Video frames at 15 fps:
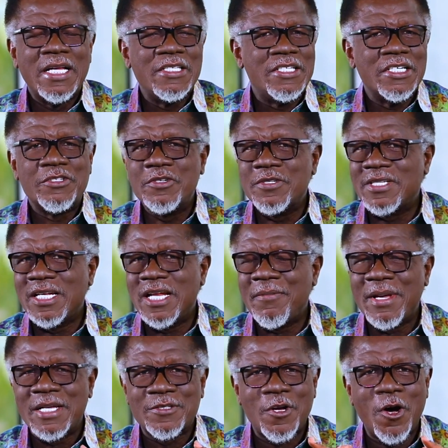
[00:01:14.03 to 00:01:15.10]

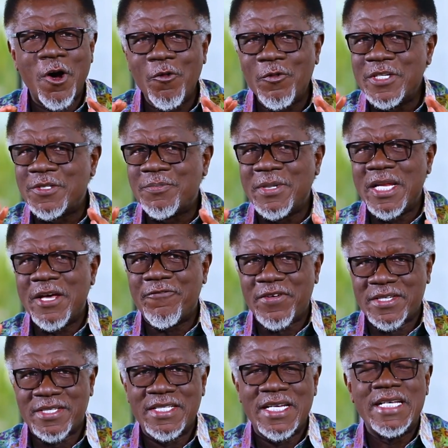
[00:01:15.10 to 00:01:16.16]
Jerusalem has always been a
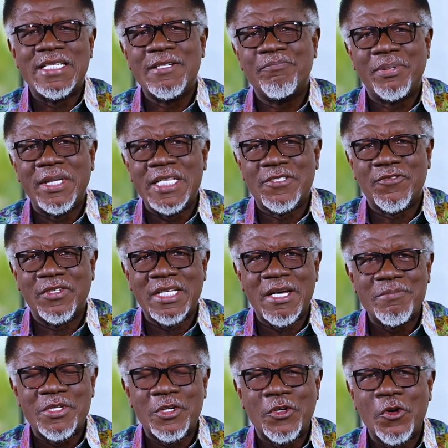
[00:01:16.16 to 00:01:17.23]
fascinating place for
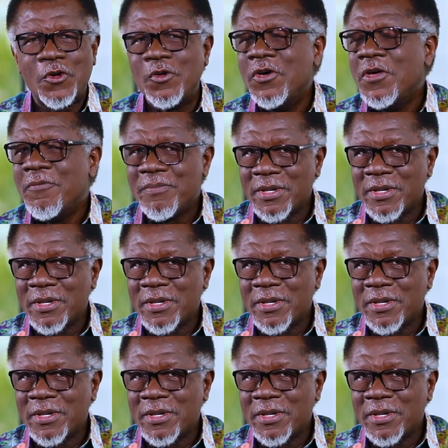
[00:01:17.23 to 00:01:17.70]
them to go